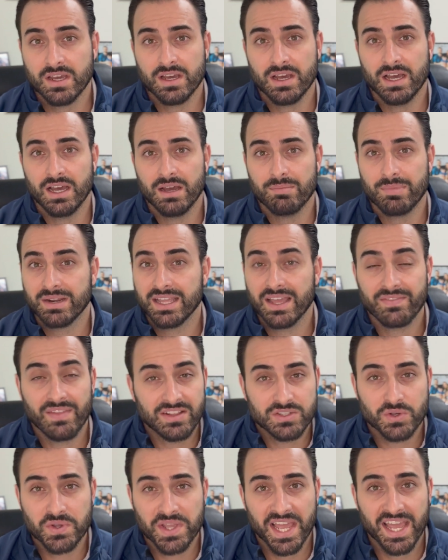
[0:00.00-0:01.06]
But again,
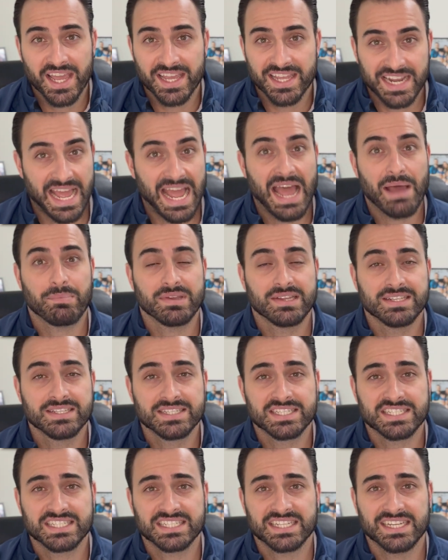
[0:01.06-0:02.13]
that's okay. It
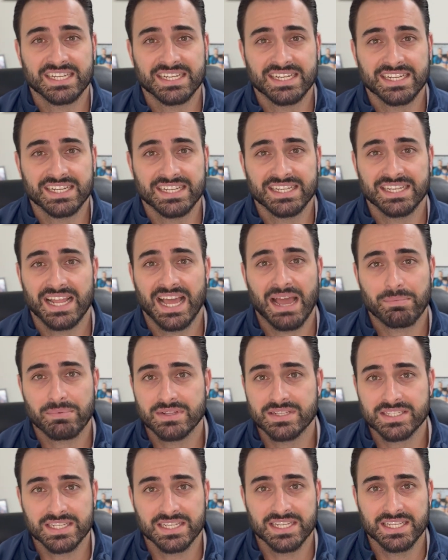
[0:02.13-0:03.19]
happens. It
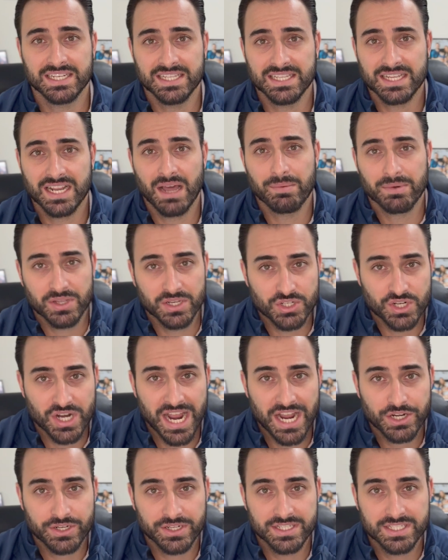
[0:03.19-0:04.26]
happens in economic
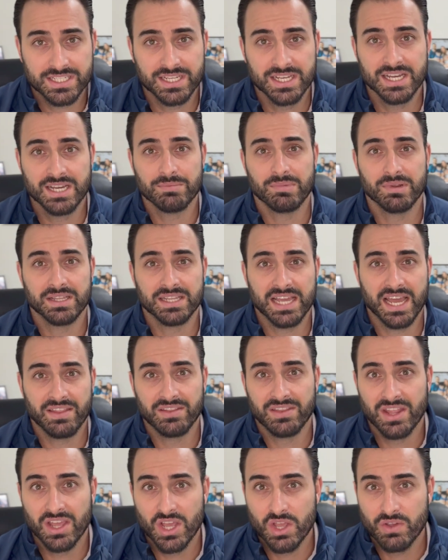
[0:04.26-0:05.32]
contractions. But again,
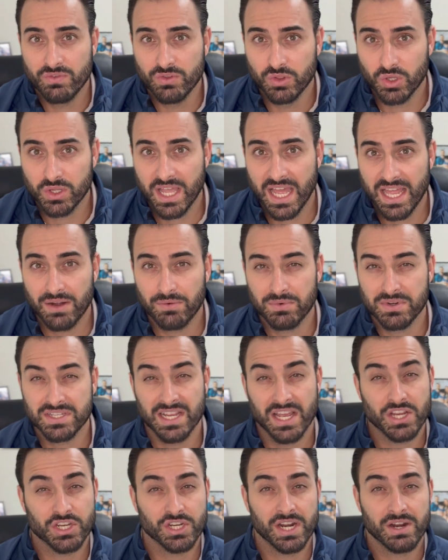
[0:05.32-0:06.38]
if you look at
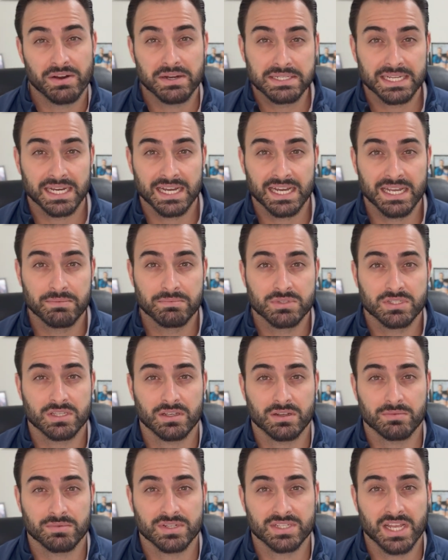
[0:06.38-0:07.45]
recessionary times,
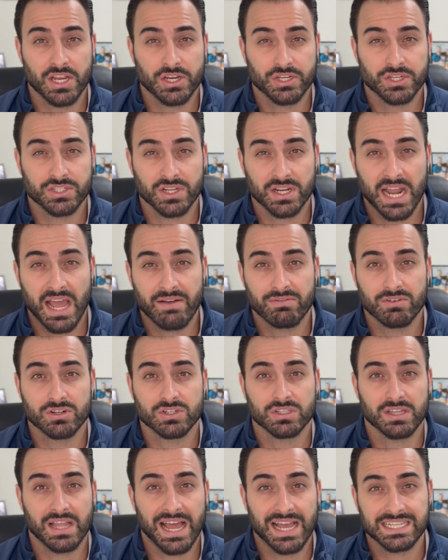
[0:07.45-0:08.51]
recessions on average
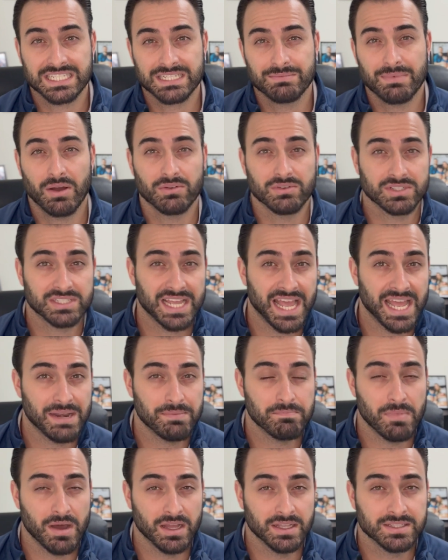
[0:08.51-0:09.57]
last about 10
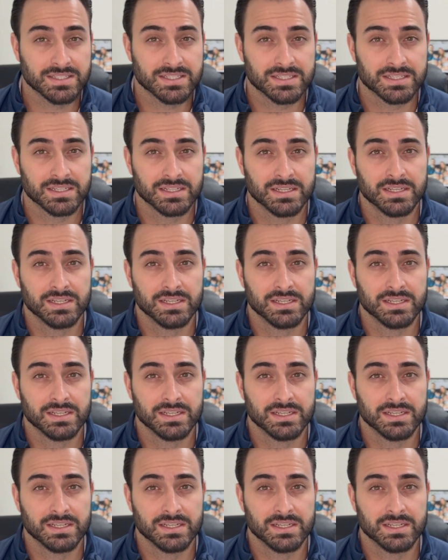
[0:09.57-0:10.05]
months.